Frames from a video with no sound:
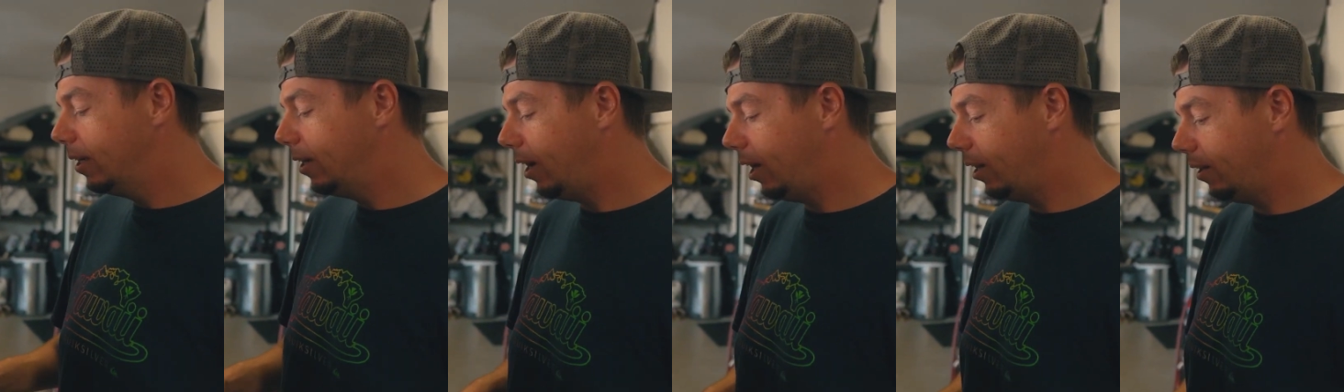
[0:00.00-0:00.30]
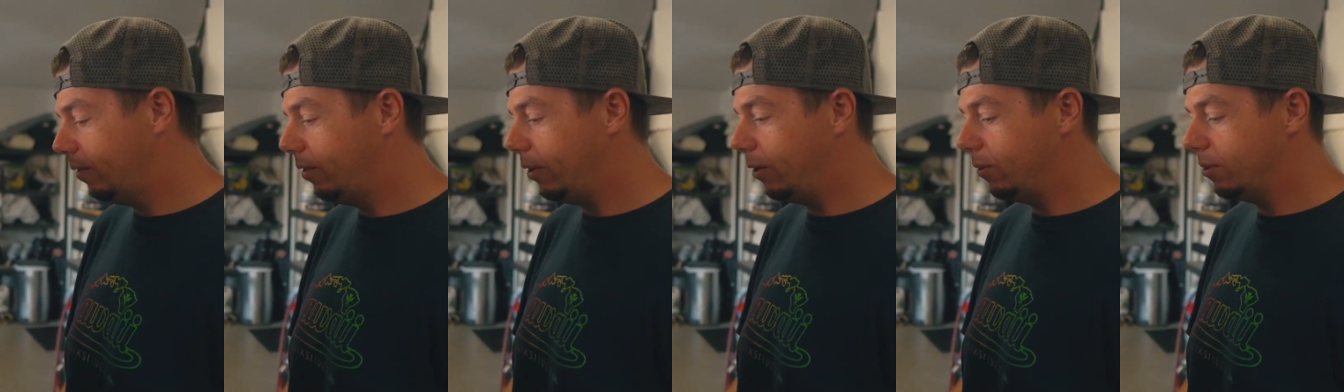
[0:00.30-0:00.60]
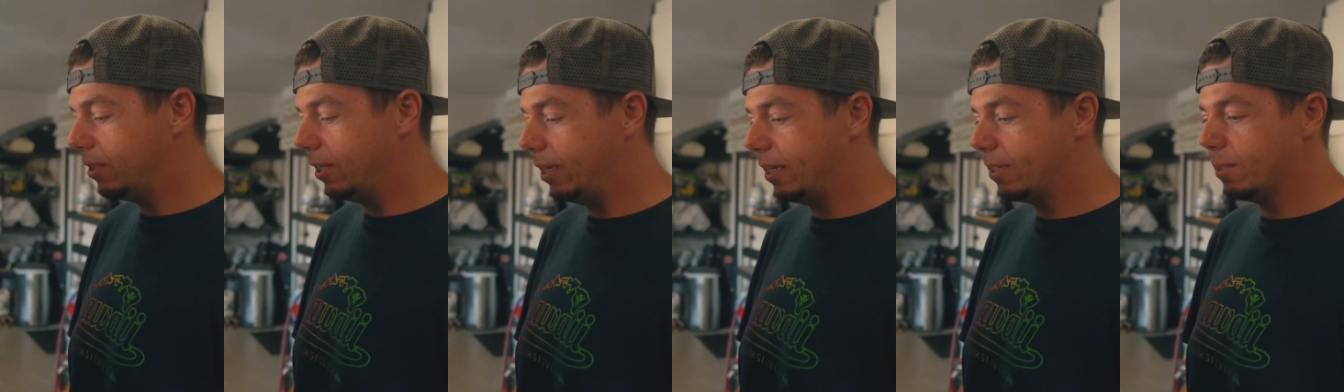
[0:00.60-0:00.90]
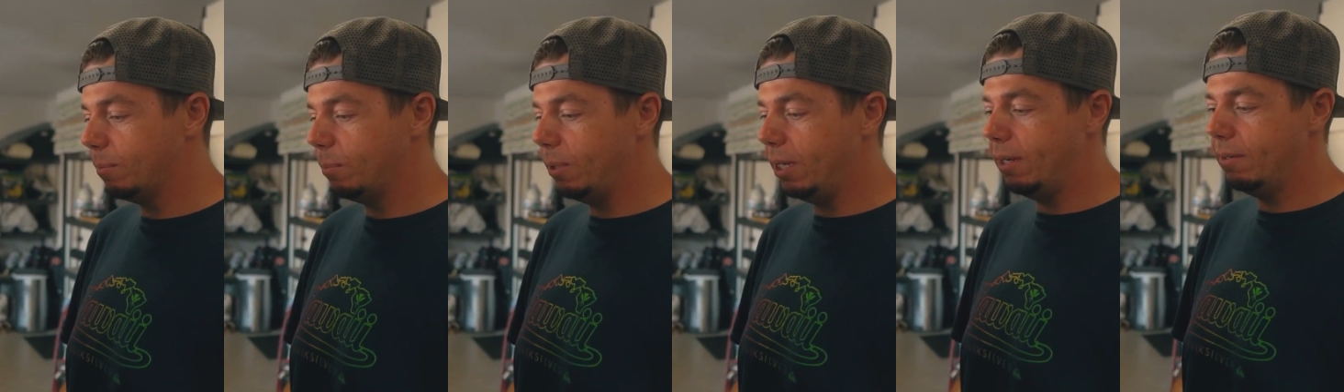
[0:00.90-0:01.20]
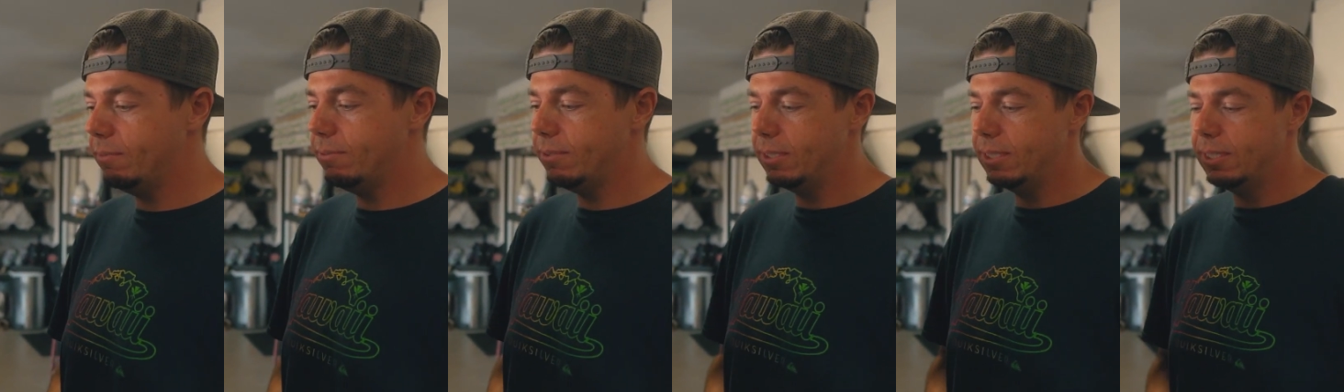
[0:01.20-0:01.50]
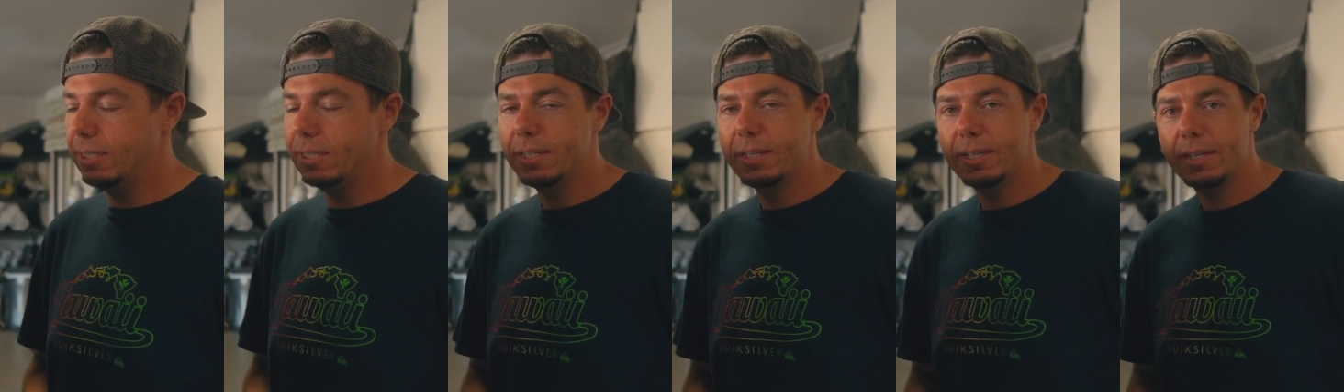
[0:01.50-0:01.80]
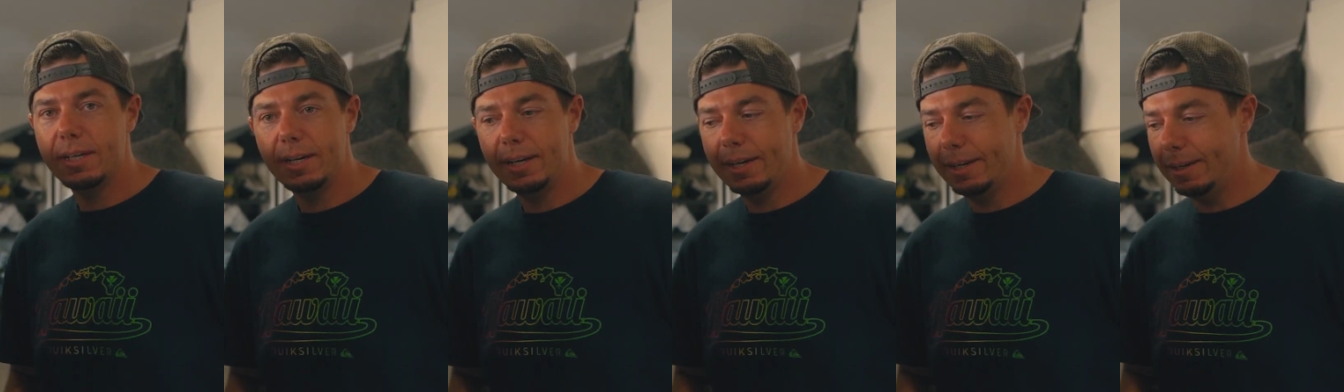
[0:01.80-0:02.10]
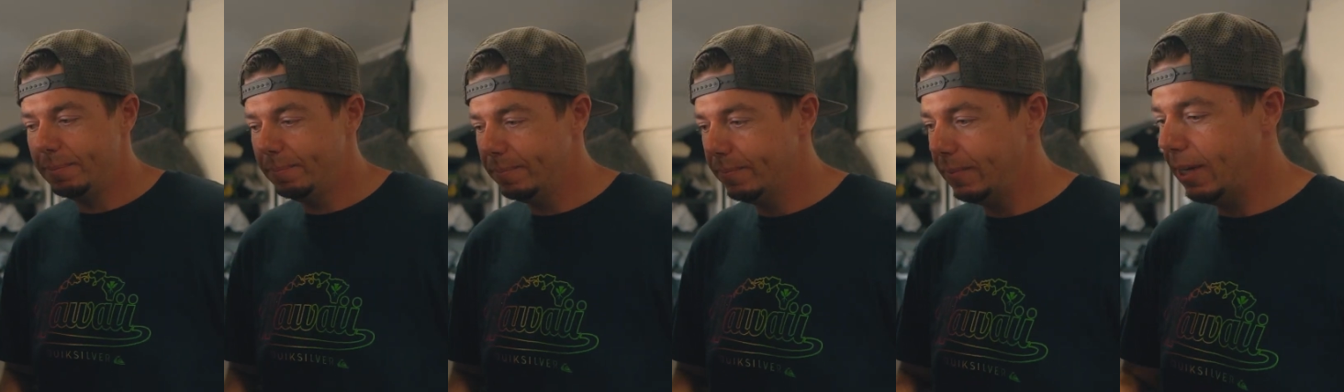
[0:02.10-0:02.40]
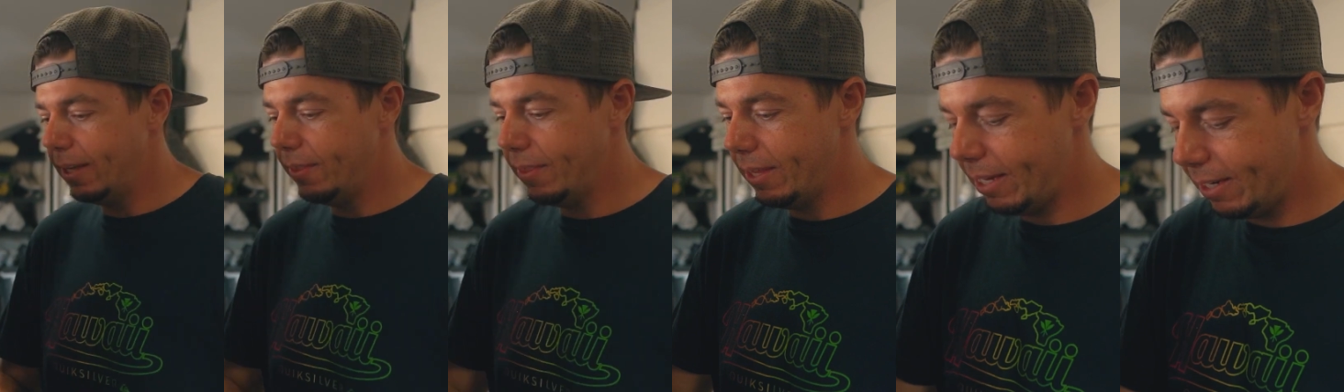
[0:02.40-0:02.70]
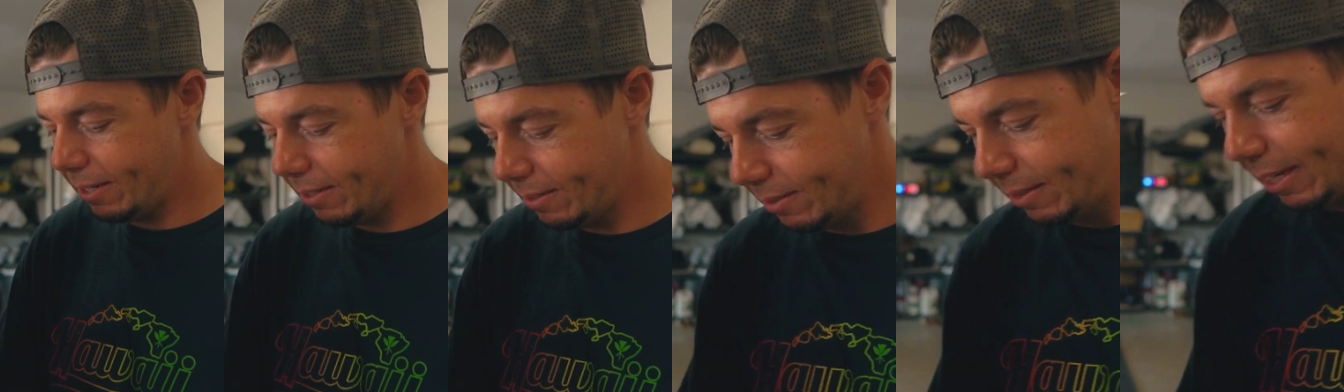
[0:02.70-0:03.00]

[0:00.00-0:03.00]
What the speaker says: all of those things above. And then